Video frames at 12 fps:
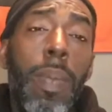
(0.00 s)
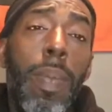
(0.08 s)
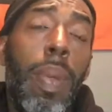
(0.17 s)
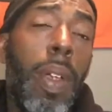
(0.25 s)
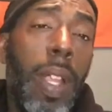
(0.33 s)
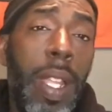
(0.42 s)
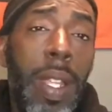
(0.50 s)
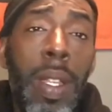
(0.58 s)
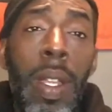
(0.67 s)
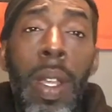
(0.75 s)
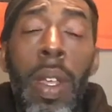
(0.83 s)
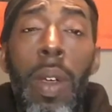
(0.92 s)

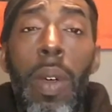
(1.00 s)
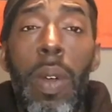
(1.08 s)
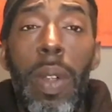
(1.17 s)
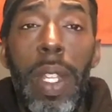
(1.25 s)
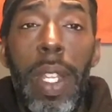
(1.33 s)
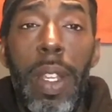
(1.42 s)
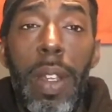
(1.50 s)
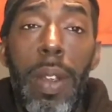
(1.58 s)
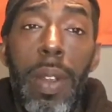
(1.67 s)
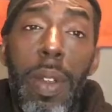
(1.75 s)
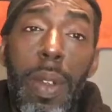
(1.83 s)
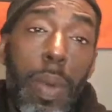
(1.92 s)
brand, on
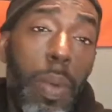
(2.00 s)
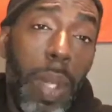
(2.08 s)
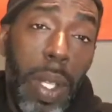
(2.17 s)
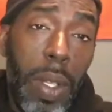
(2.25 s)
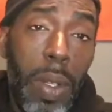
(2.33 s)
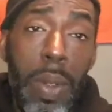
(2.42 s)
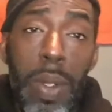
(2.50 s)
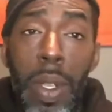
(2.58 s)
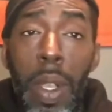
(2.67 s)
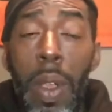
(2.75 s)
their careers,